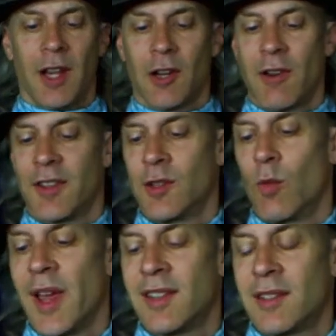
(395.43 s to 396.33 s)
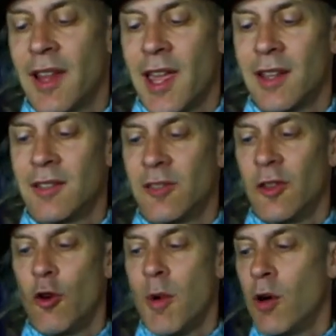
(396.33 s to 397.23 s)
across the wasteland,
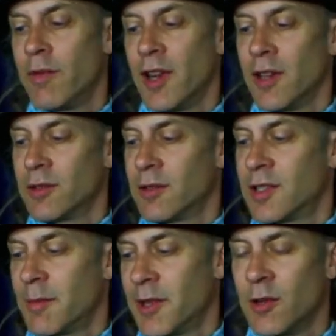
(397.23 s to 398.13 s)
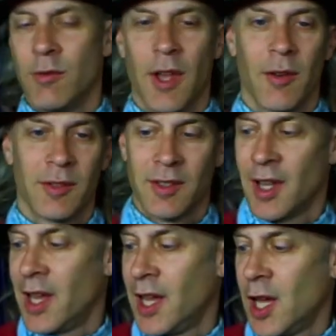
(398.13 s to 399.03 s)
slow-mo videos or something, who knows.
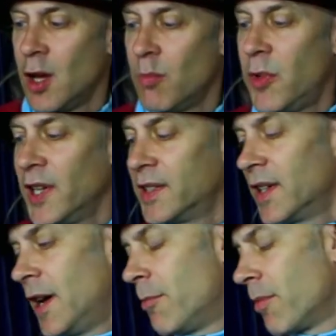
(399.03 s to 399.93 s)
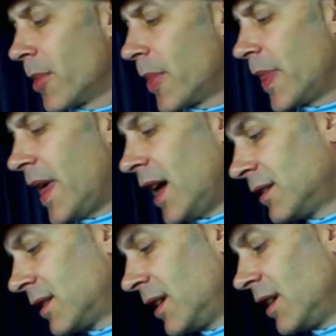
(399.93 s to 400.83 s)
But
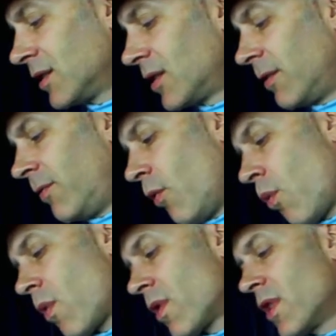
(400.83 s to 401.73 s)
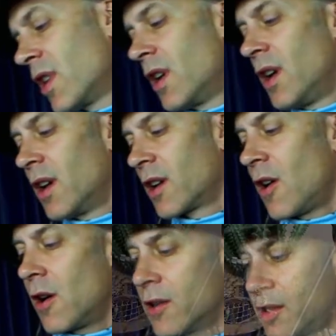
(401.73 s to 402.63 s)
that is the 4 cars